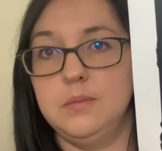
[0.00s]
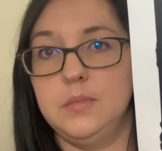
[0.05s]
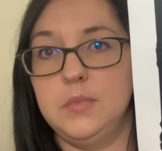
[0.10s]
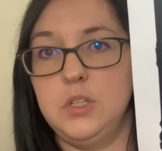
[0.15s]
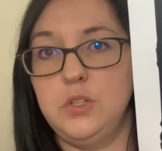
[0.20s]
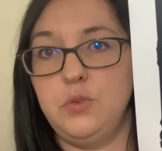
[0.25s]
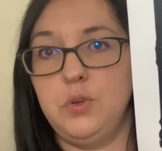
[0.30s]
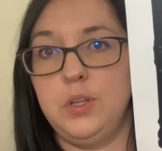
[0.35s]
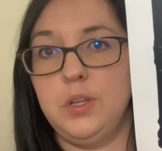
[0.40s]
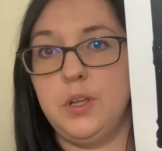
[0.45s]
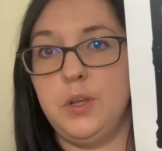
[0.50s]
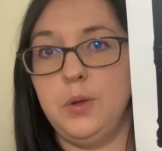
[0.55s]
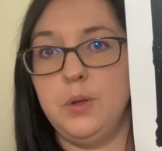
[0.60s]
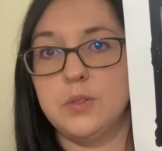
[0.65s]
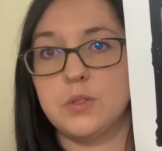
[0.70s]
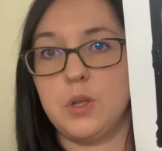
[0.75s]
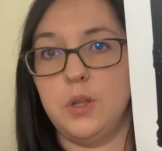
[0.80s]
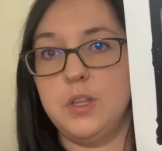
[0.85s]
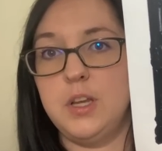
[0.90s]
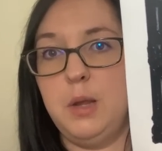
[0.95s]
It's really cute. It's
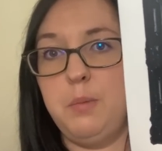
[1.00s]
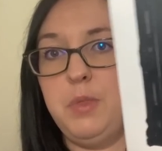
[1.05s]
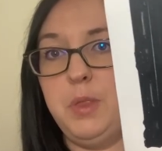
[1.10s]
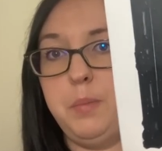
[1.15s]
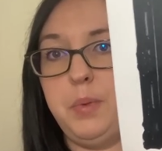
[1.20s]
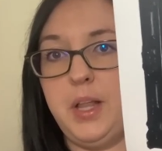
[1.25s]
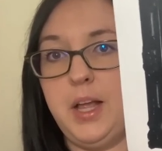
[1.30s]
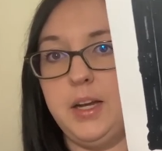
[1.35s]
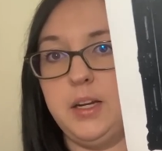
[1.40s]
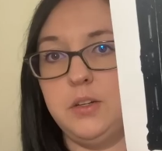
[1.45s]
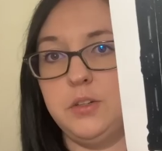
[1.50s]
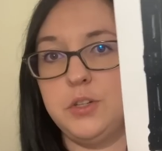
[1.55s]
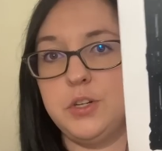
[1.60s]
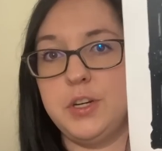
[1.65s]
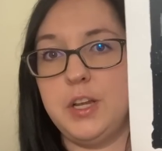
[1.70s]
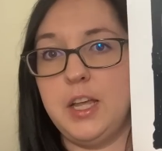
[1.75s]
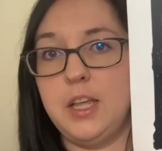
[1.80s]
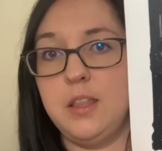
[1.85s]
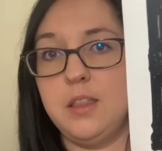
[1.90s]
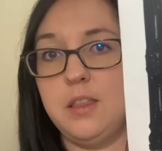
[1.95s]
got the name of the plant
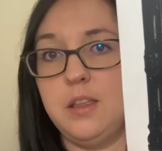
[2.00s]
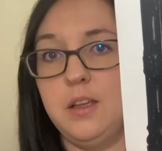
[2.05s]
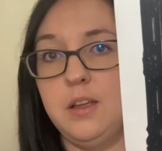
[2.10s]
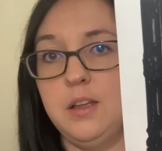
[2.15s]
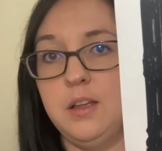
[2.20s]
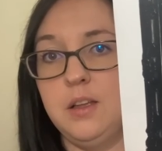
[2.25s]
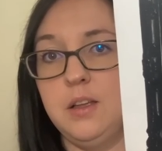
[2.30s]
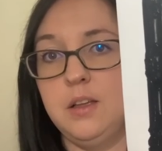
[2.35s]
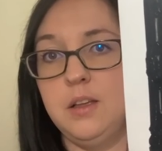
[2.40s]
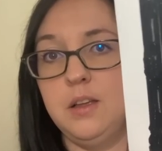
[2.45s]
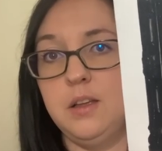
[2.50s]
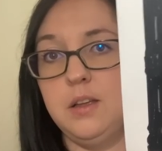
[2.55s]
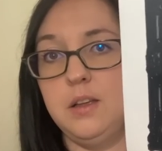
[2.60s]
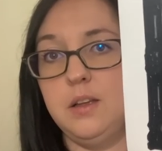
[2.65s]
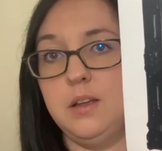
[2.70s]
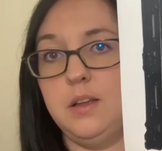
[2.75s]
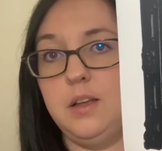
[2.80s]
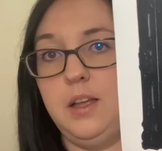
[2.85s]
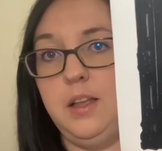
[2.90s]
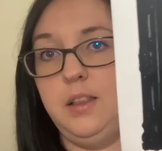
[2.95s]
underneath,
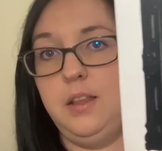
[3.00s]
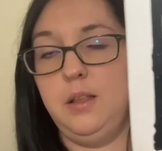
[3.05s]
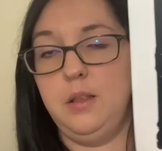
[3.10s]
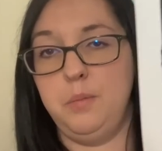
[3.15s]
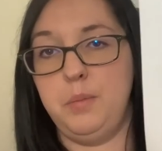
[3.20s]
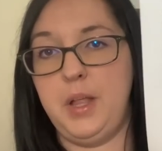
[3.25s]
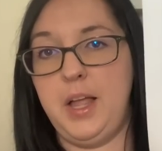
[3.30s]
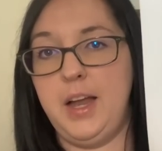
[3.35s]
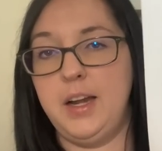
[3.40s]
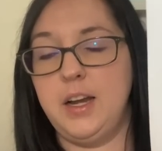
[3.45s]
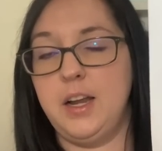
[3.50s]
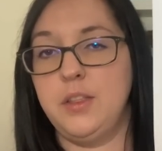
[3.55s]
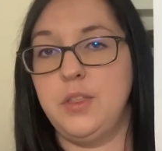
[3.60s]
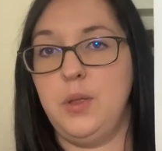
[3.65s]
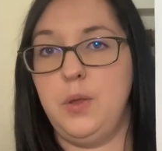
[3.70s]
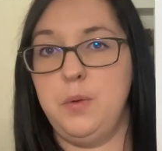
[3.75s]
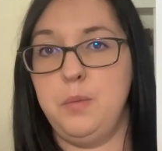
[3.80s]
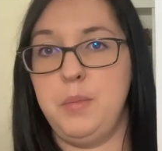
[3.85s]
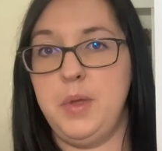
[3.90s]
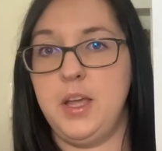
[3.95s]
and then the plant, I thought
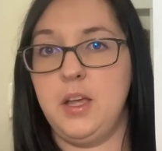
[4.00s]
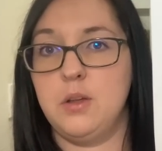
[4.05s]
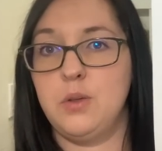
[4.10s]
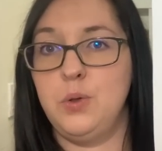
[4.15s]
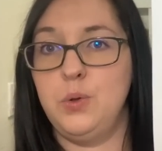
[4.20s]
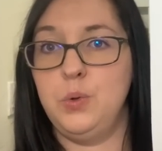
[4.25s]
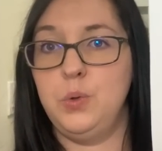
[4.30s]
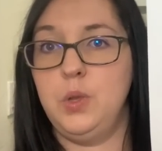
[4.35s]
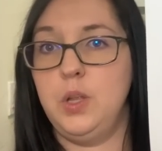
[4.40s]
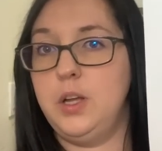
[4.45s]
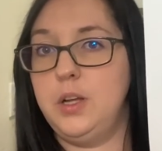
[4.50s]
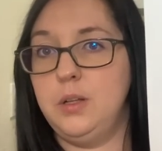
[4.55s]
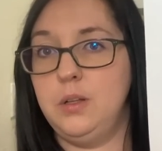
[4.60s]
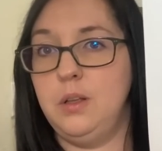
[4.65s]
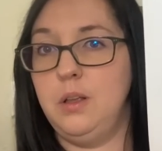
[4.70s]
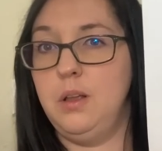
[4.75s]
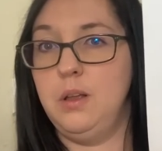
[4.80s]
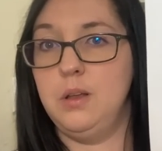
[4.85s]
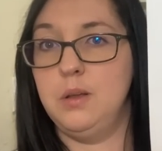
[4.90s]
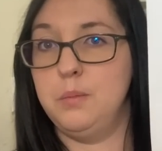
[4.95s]
it would make a cool little
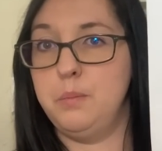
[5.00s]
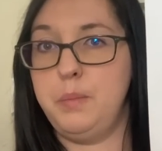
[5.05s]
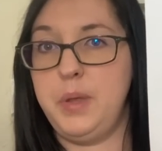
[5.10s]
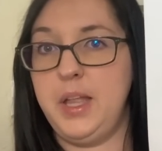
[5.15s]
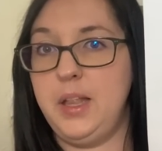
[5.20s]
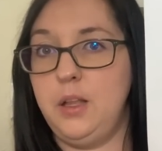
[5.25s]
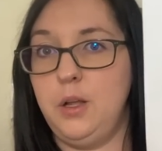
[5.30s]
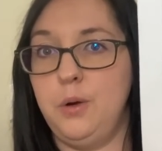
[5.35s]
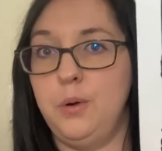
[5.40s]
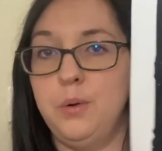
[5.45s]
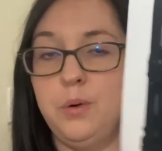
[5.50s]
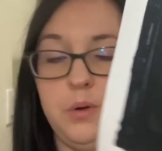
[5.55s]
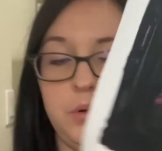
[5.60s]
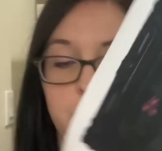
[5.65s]
pillow.